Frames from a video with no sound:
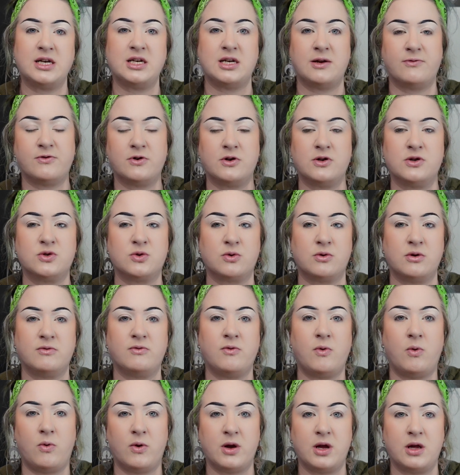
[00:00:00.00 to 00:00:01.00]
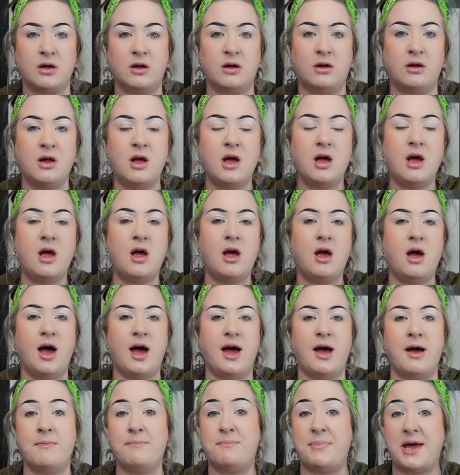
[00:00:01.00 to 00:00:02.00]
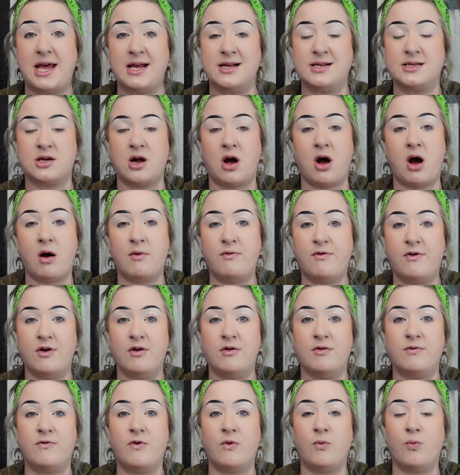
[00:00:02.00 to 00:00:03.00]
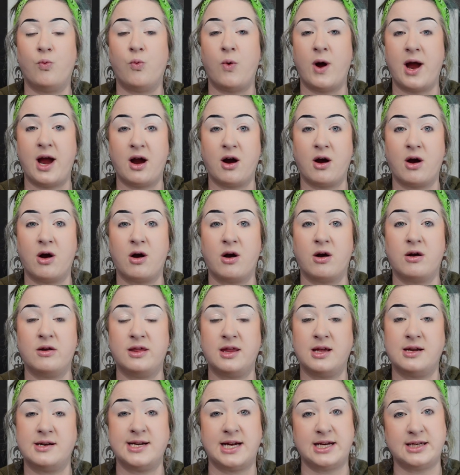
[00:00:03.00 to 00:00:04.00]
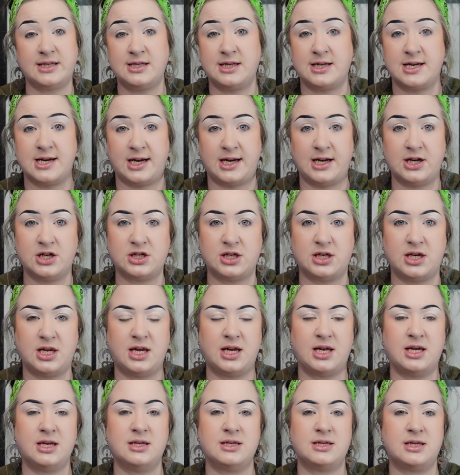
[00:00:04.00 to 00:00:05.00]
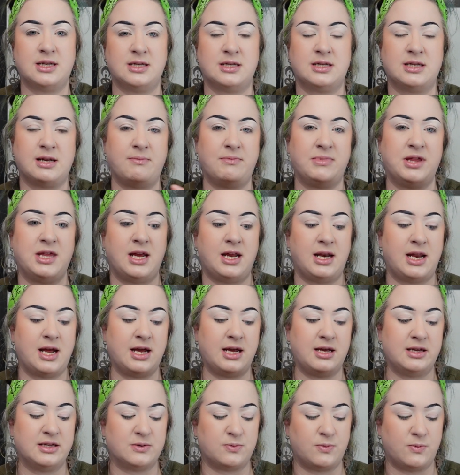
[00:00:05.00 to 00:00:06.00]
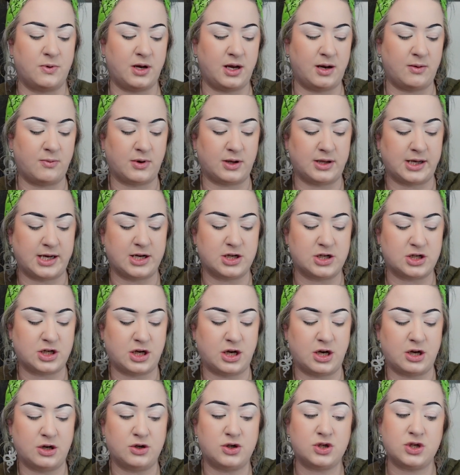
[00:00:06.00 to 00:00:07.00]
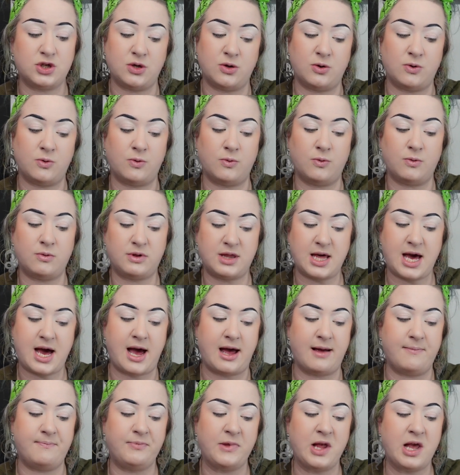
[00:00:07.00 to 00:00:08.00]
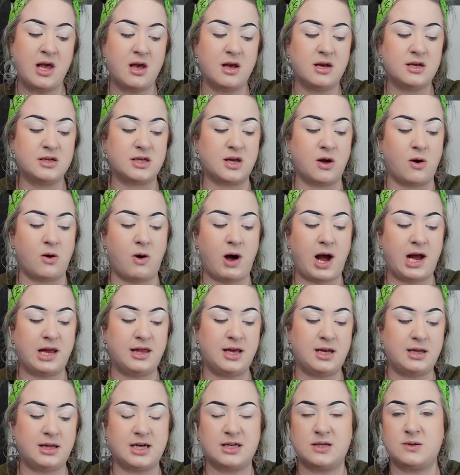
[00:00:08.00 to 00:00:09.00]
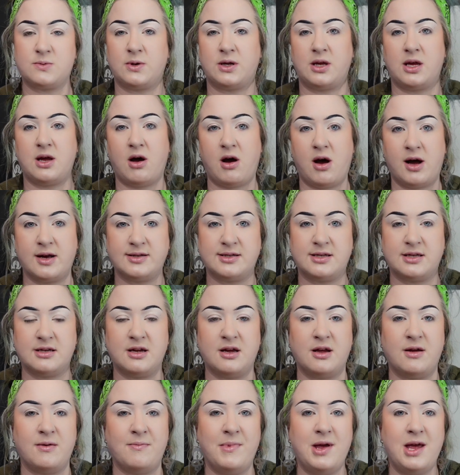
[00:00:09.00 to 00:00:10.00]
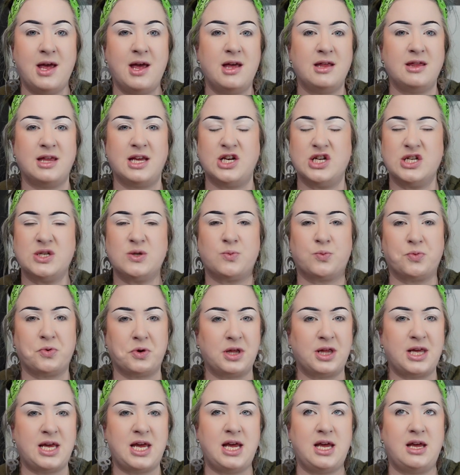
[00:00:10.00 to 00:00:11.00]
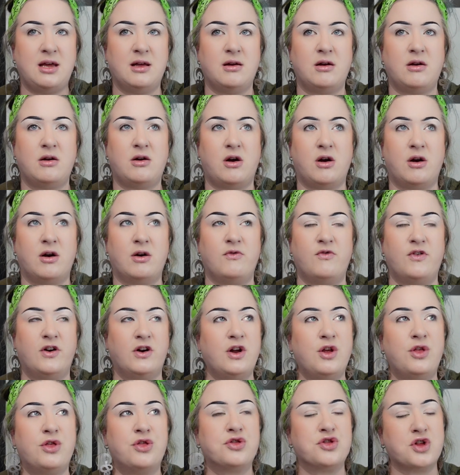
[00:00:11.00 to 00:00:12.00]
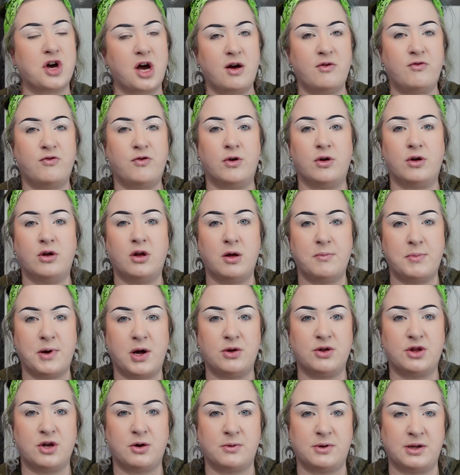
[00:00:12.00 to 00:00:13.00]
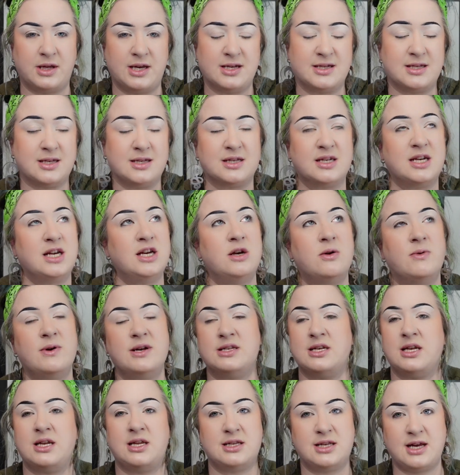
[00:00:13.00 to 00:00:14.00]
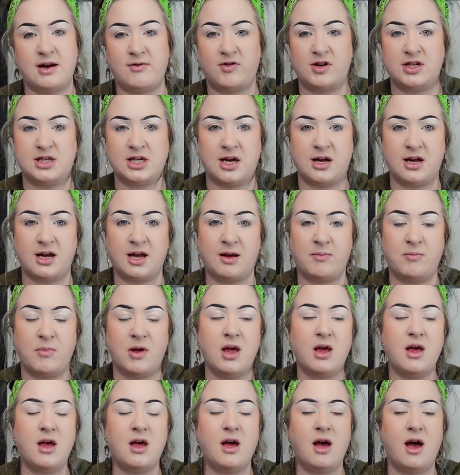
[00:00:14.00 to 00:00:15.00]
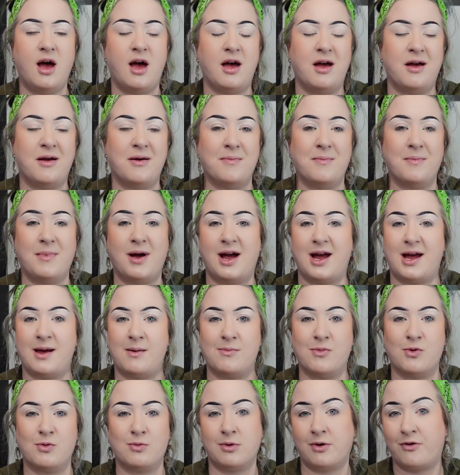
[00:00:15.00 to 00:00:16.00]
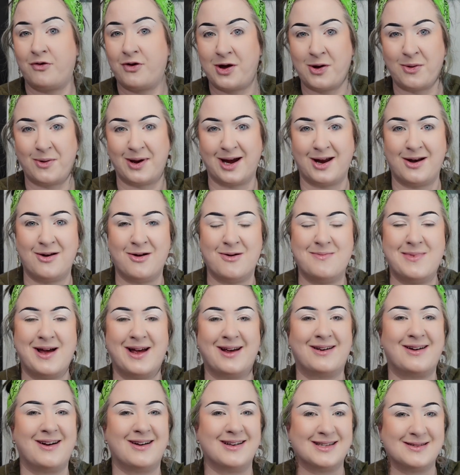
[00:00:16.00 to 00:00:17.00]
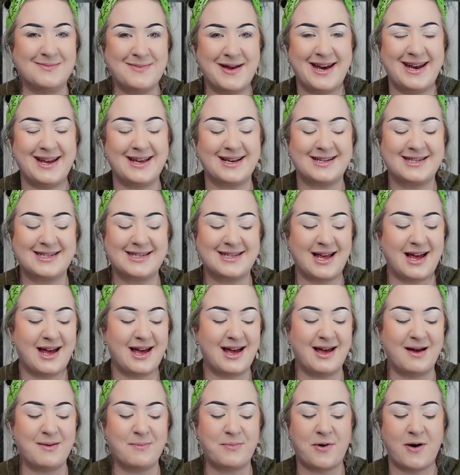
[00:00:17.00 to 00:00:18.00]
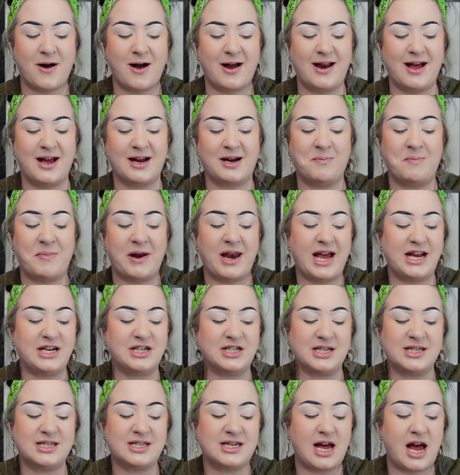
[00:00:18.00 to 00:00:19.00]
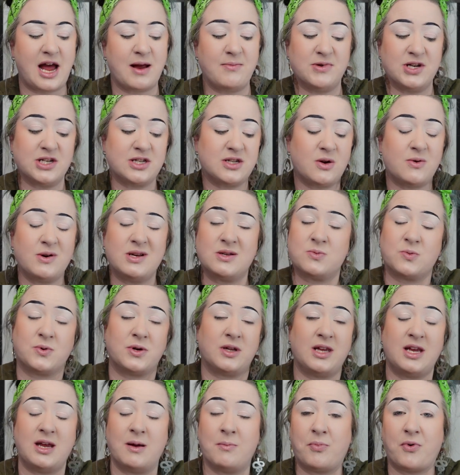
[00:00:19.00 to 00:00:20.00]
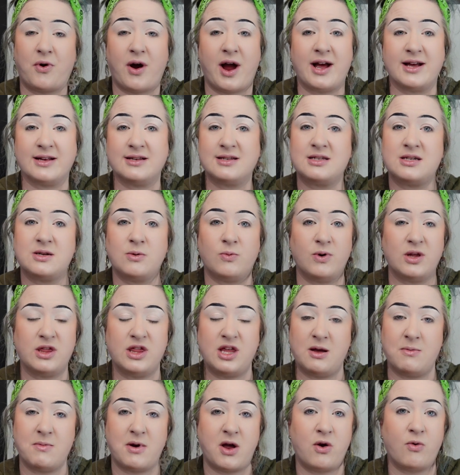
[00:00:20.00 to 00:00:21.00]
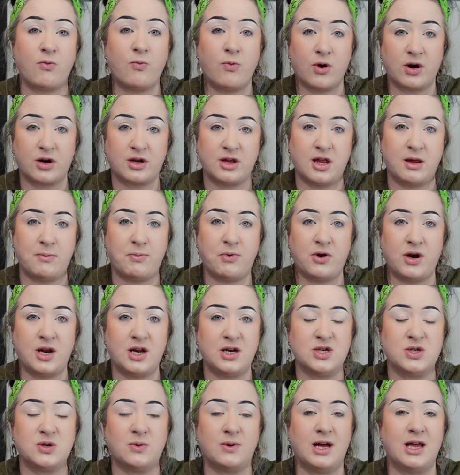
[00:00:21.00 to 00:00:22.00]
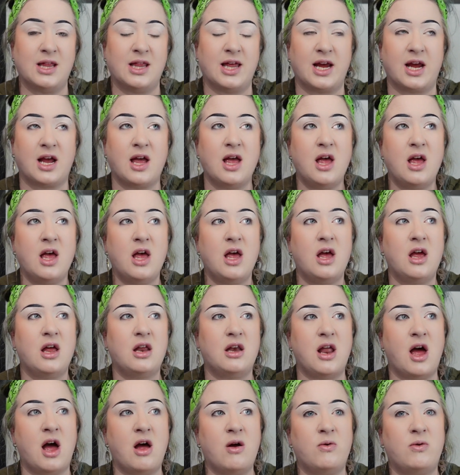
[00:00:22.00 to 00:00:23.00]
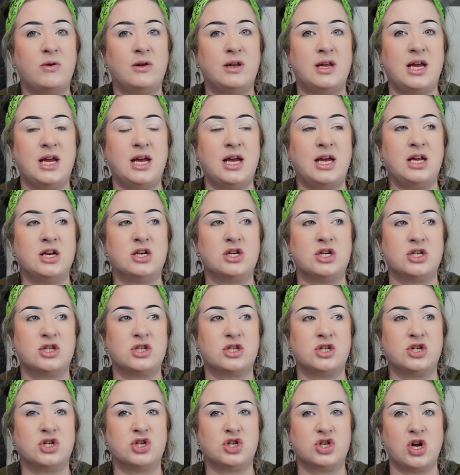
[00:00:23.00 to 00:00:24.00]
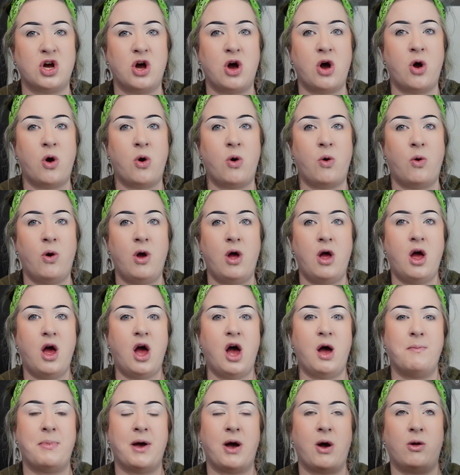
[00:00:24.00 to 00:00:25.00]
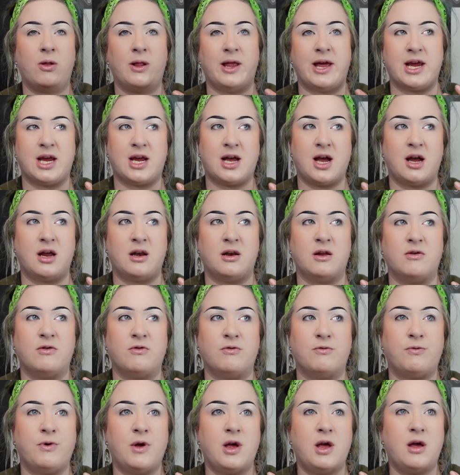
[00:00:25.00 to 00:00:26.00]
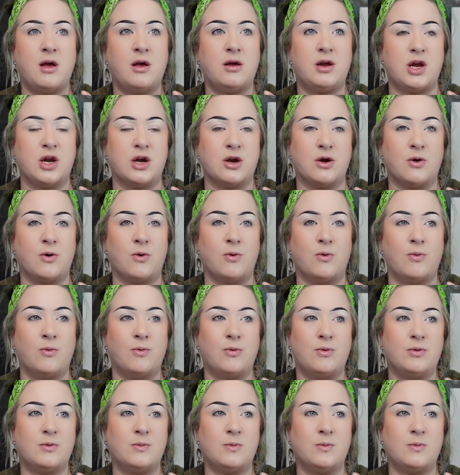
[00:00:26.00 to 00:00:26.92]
a different sort of oil based off of where the destination is something that is in relation to that. So I think that's really awesome. They just really are very thoughtful about their releases. And I know I say this every time I'm reviewing a Nomad Cosmetics product, but I'm just always really impressed with the amount of work that they put into it. Like, not only just to show about like kind of, you know,